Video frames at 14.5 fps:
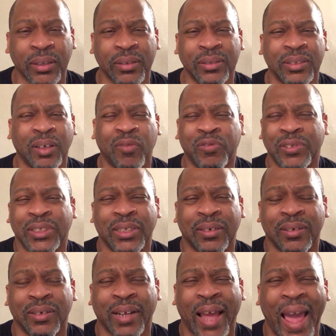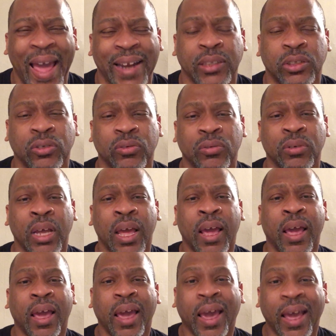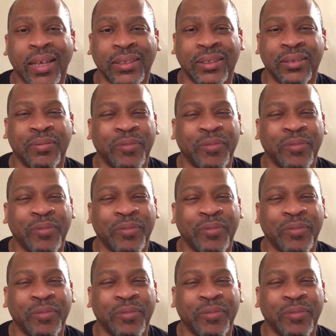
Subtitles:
self-centered attitude, has